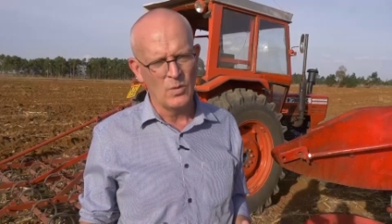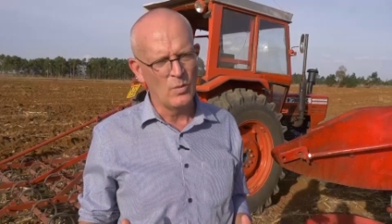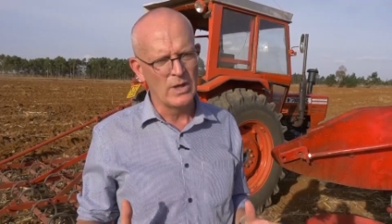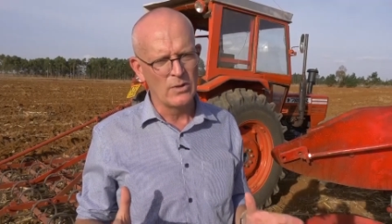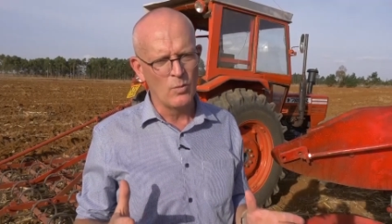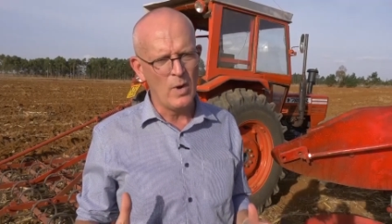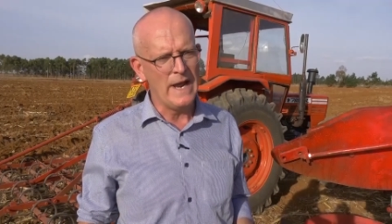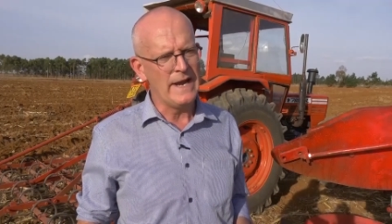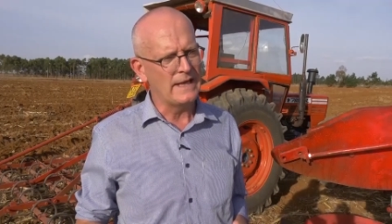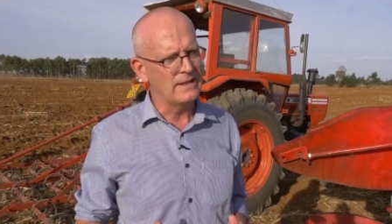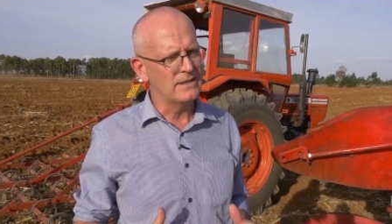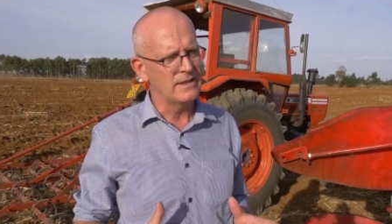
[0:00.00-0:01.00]
with one
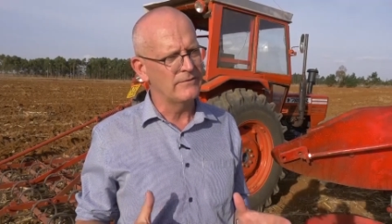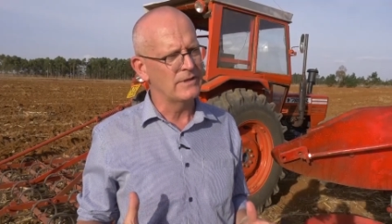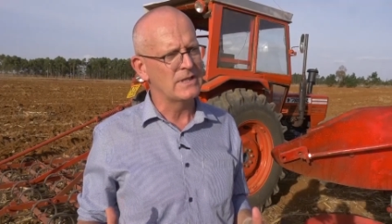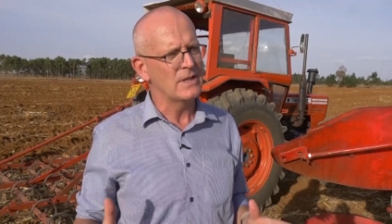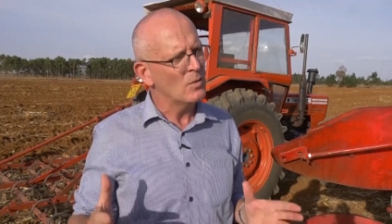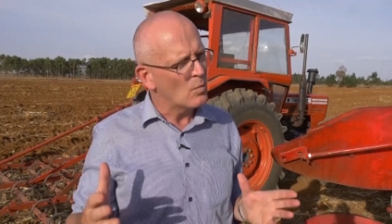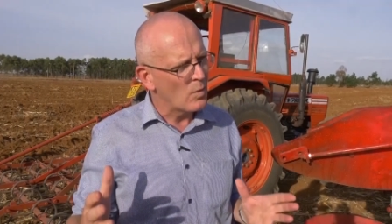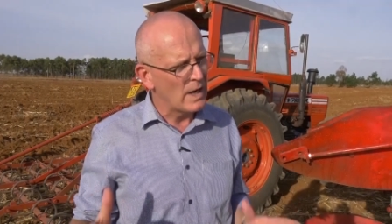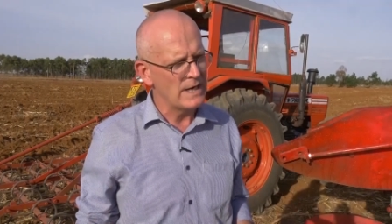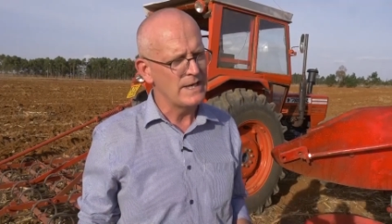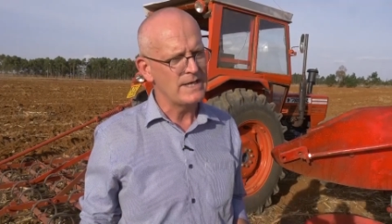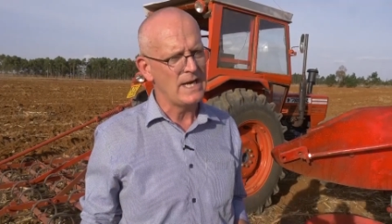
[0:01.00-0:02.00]
activity,
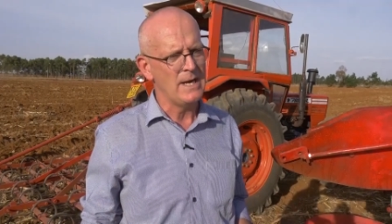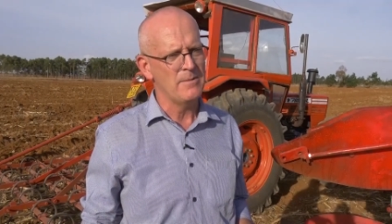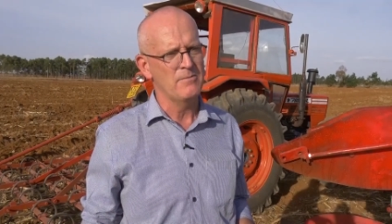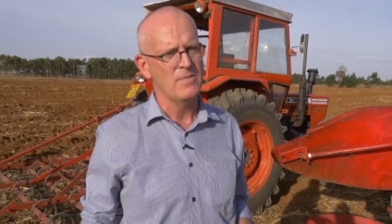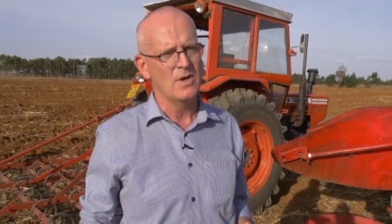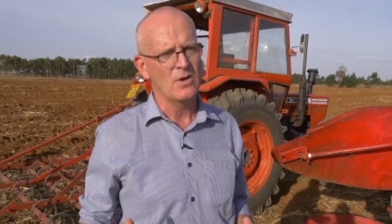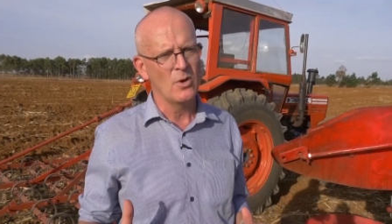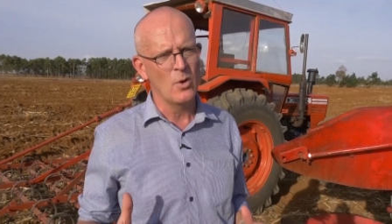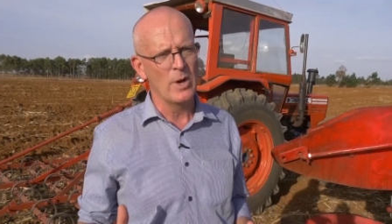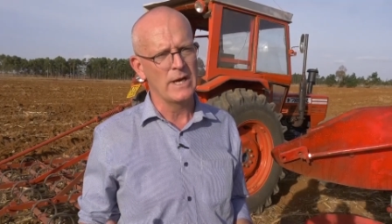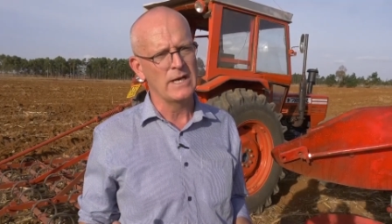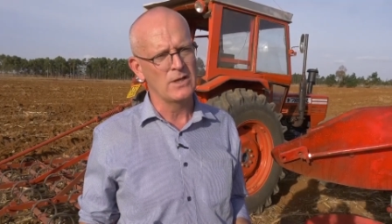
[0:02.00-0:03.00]
one time
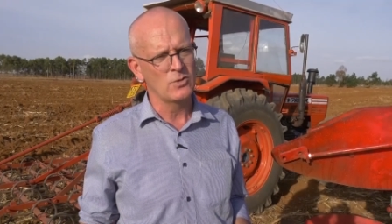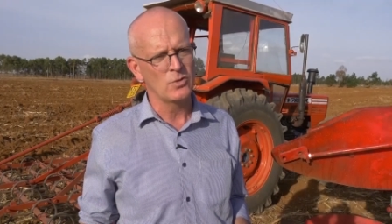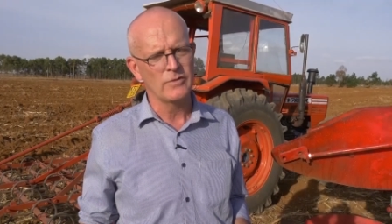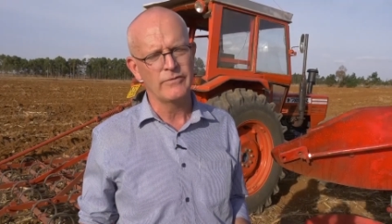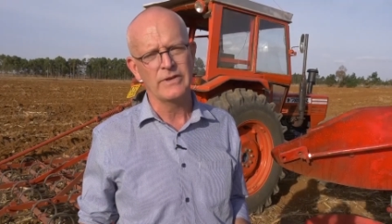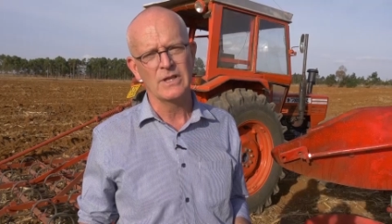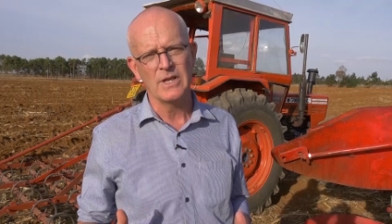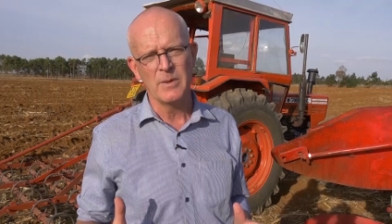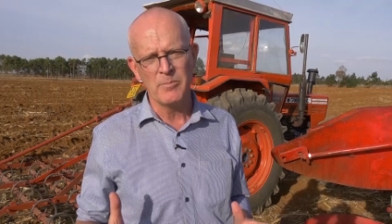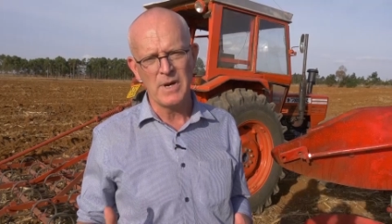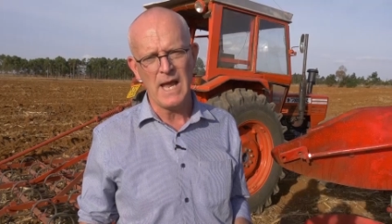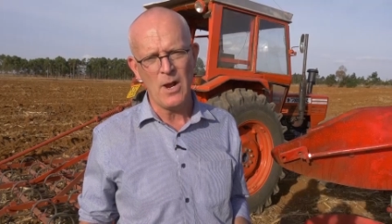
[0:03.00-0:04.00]
going into the field
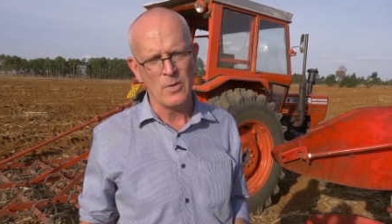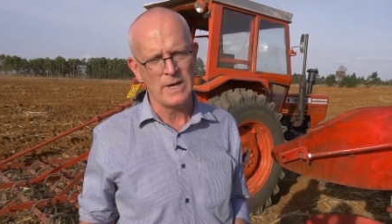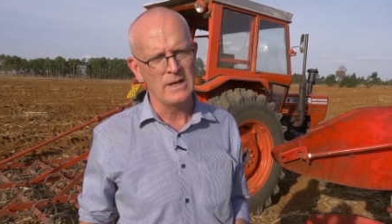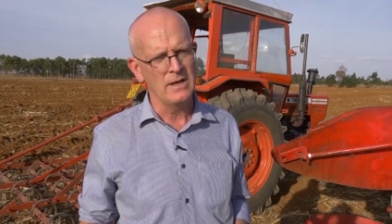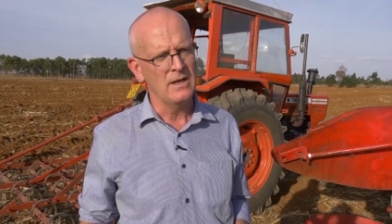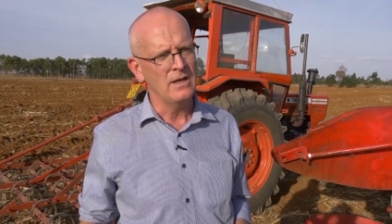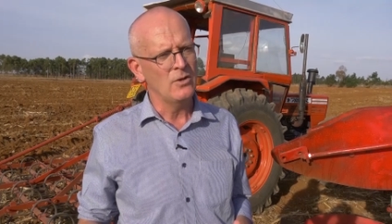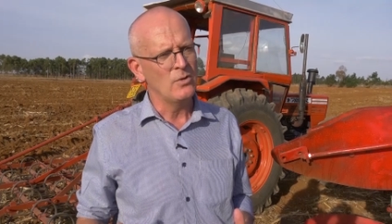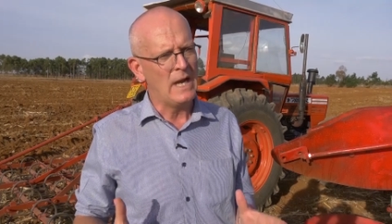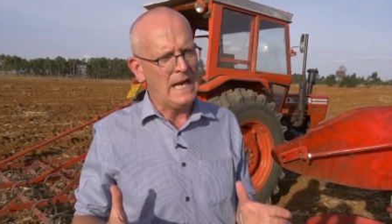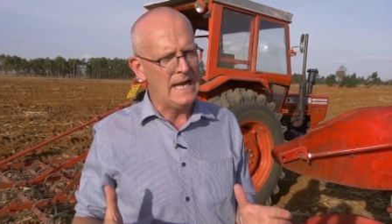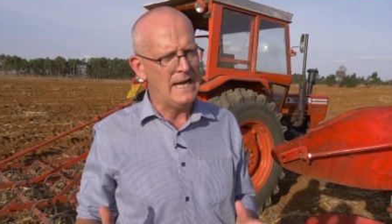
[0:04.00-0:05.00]
and plowing,
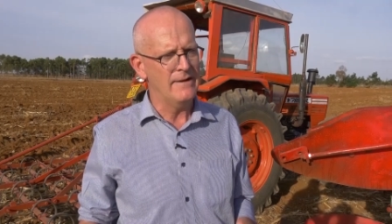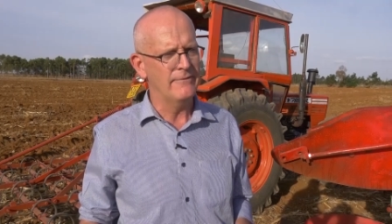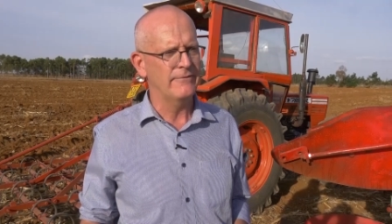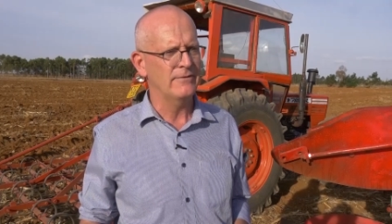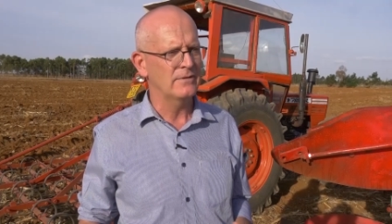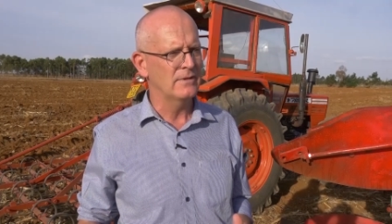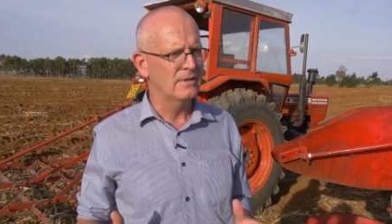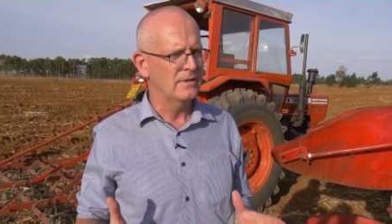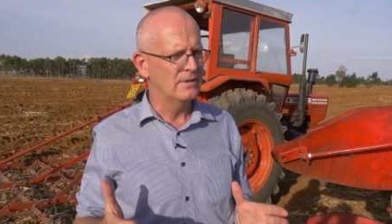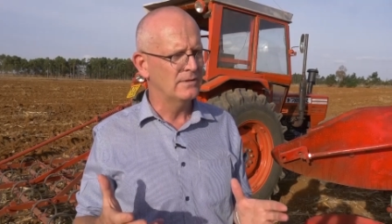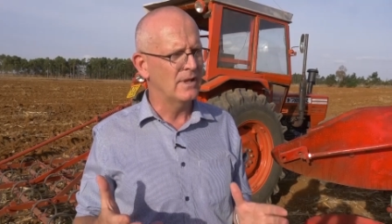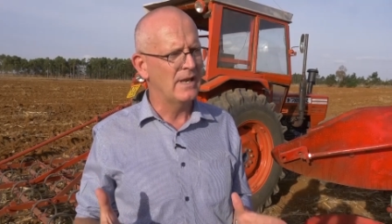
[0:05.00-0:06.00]
you have
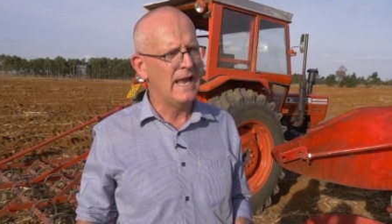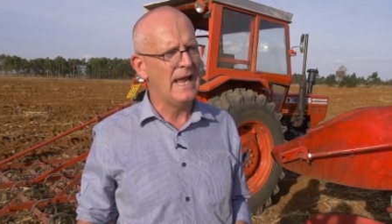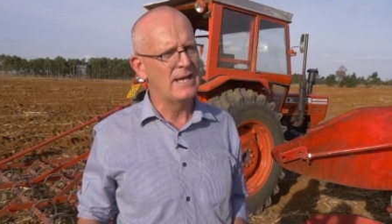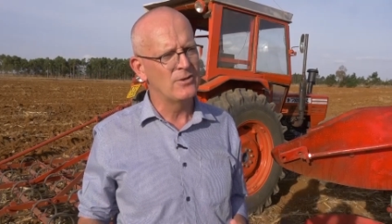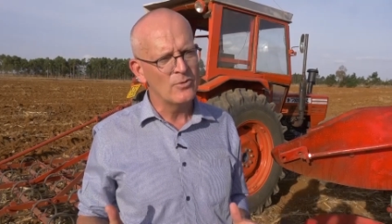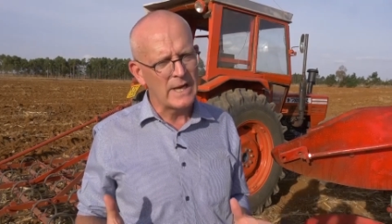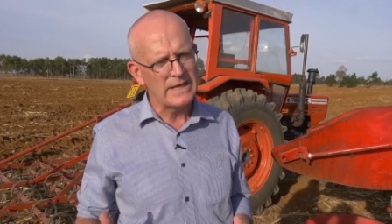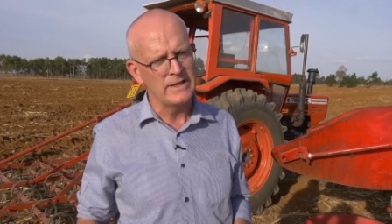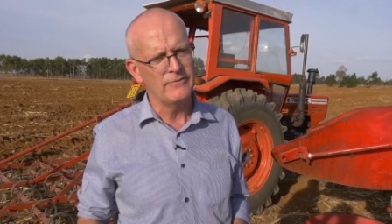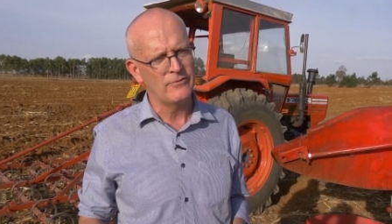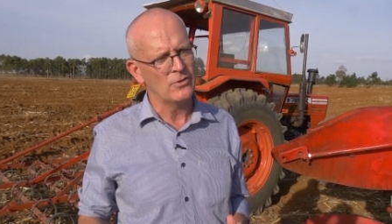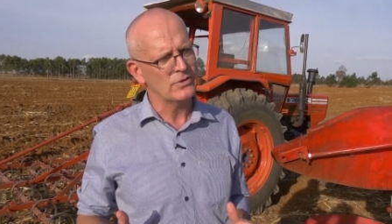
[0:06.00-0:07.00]
the land
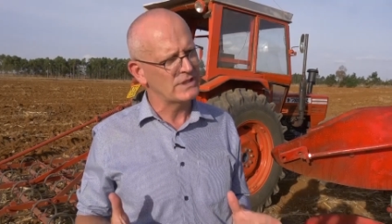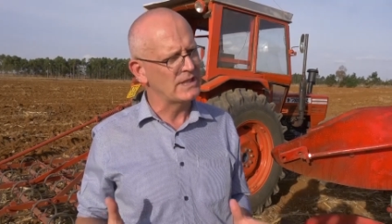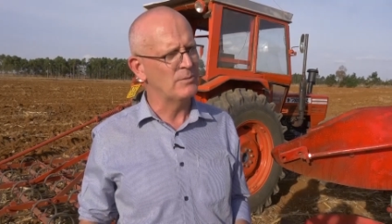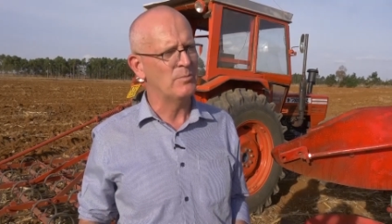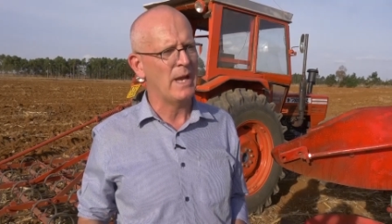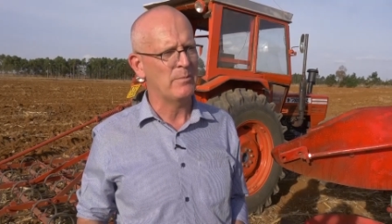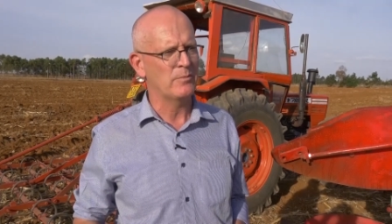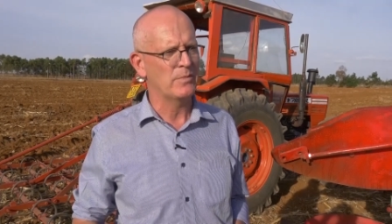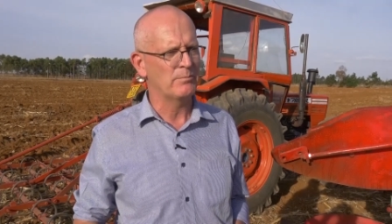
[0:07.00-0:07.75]
ready for seedbed